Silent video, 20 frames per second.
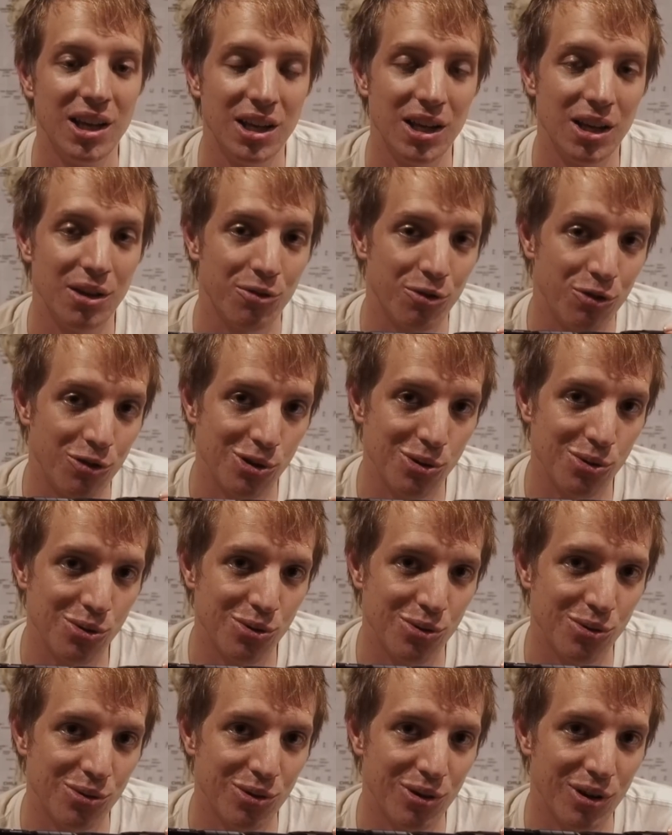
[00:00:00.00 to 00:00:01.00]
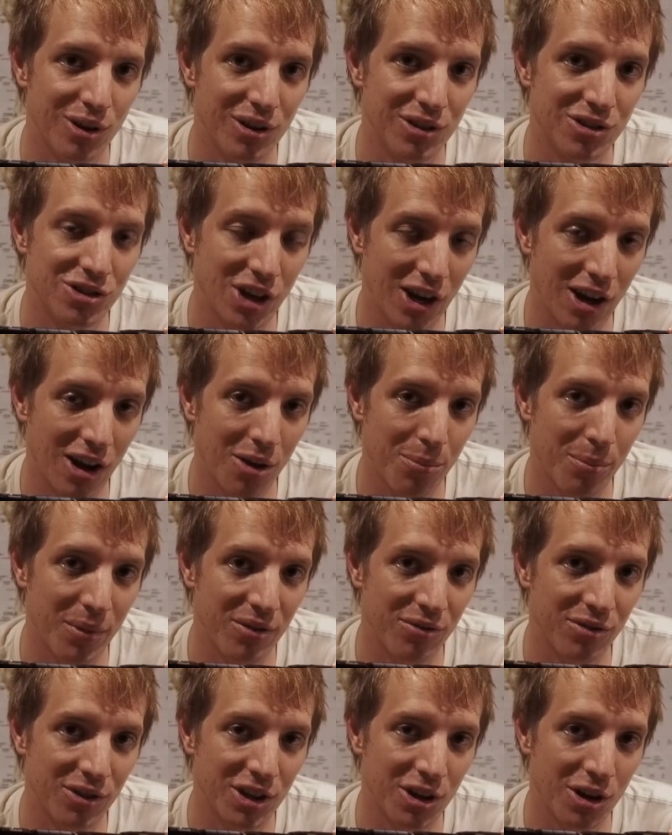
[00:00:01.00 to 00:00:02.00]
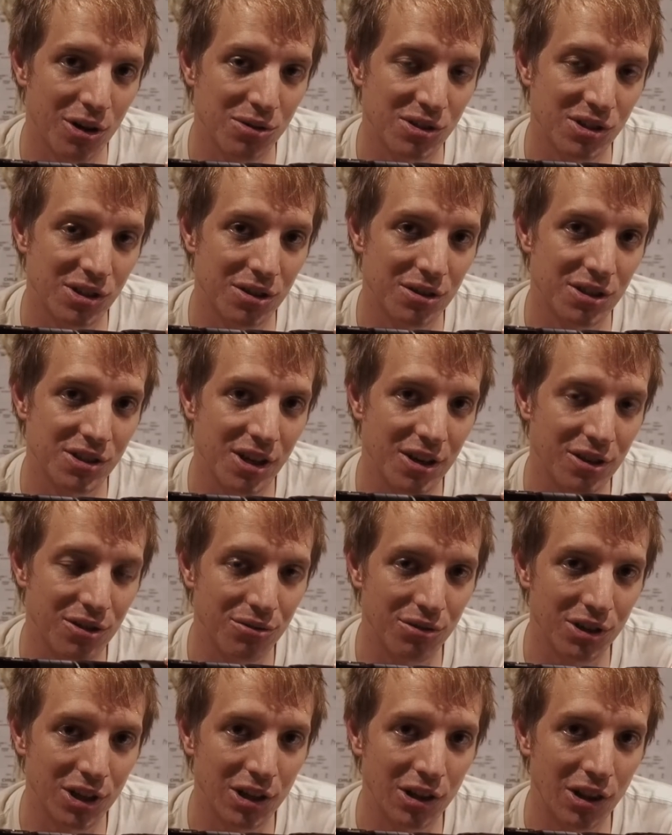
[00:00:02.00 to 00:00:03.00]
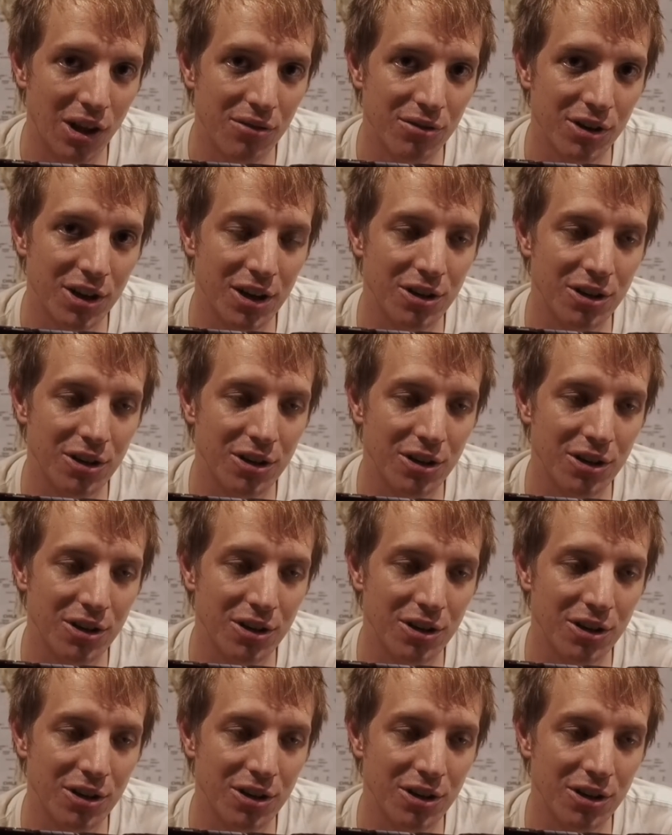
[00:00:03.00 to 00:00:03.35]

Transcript: If you check out my video series and you really love it,